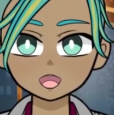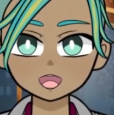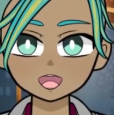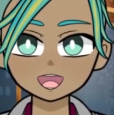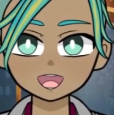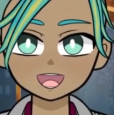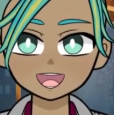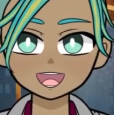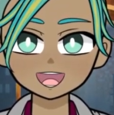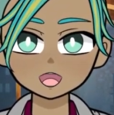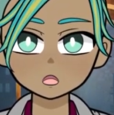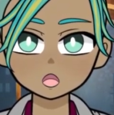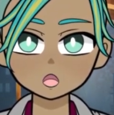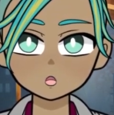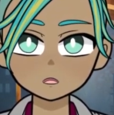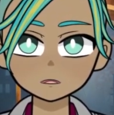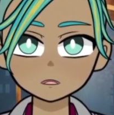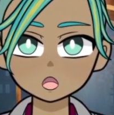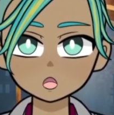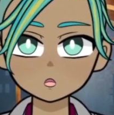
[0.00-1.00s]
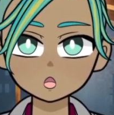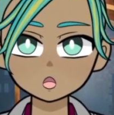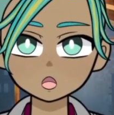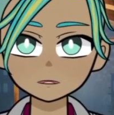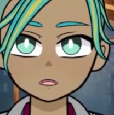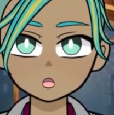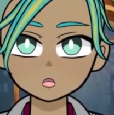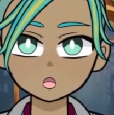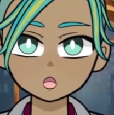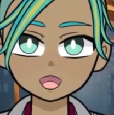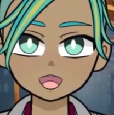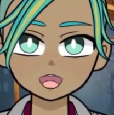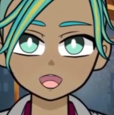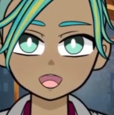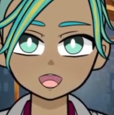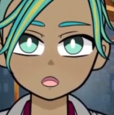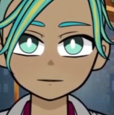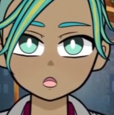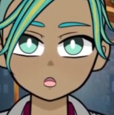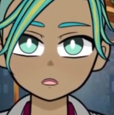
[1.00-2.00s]
and give them a bit more
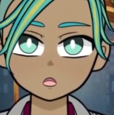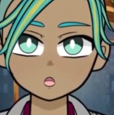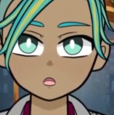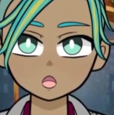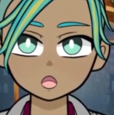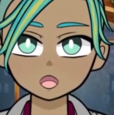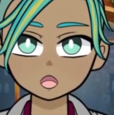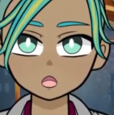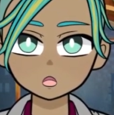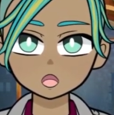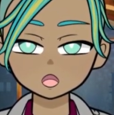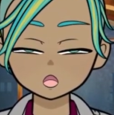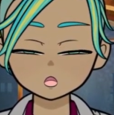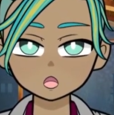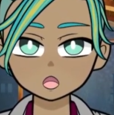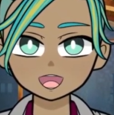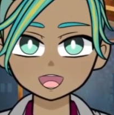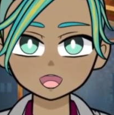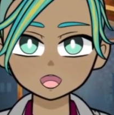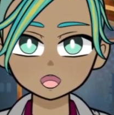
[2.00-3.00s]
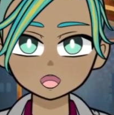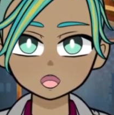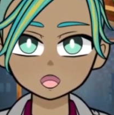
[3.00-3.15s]
variety from the rest of the chromatics.